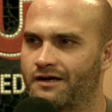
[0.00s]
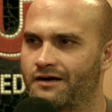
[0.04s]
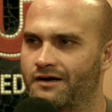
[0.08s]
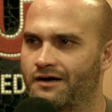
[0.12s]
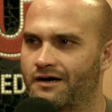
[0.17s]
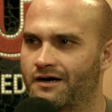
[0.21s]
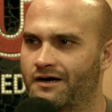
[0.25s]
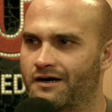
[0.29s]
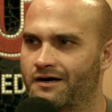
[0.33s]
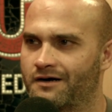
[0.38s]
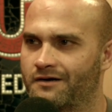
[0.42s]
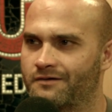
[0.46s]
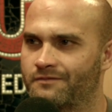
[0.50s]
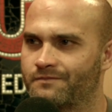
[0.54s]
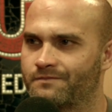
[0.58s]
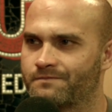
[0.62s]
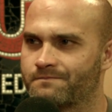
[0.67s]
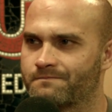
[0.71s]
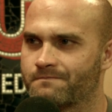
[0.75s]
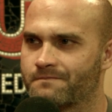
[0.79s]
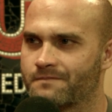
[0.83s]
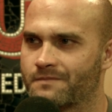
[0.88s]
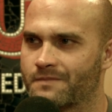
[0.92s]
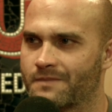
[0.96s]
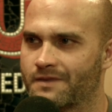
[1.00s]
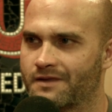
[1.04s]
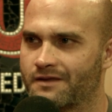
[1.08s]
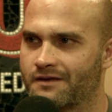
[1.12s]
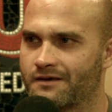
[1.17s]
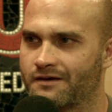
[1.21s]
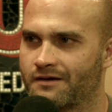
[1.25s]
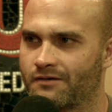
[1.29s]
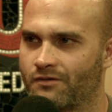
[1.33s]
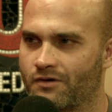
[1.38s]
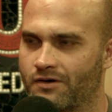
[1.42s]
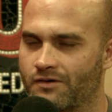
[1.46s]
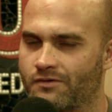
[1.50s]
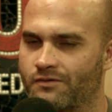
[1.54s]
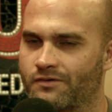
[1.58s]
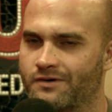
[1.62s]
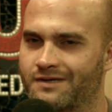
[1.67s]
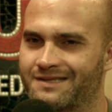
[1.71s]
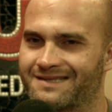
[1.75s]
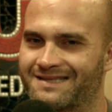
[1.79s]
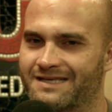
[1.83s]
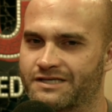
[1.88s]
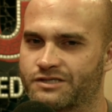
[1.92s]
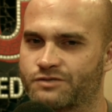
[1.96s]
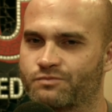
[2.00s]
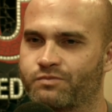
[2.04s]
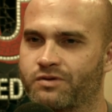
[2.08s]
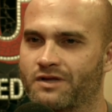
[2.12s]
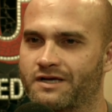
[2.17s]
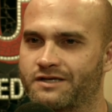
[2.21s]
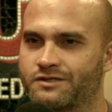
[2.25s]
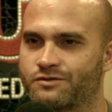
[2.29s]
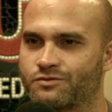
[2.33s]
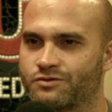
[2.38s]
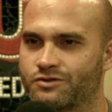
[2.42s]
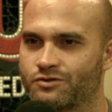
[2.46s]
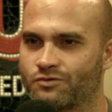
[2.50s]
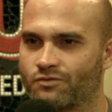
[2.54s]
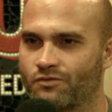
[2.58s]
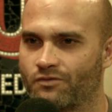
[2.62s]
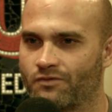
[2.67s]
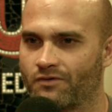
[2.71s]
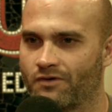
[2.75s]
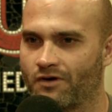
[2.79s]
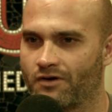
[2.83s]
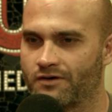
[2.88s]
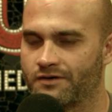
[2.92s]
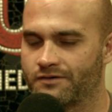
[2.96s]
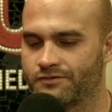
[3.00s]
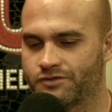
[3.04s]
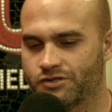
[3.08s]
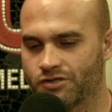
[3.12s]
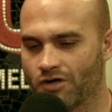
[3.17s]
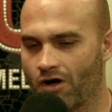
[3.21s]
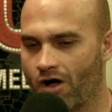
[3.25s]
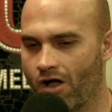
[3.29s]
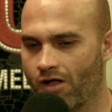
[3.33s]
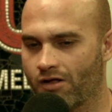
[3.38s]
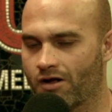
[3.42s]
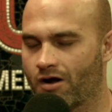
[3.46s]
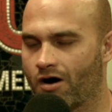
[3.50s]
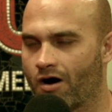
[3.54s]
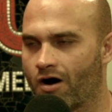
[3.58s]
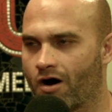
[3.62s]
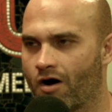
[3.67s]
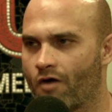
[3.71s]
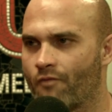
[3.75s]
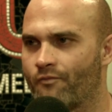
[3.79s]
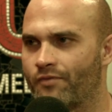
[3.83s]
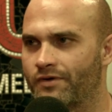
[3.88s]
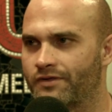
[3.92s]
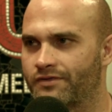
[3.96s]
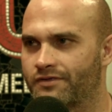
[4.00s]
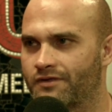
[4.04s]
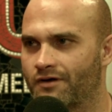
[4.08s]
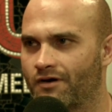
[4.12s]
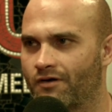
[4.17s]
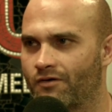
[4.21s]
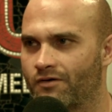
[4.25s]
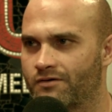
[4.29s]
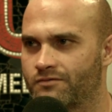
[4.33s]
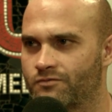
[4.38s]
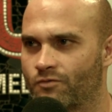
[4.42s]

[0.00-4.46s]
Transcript: uh, well, this place was it's all carpet though.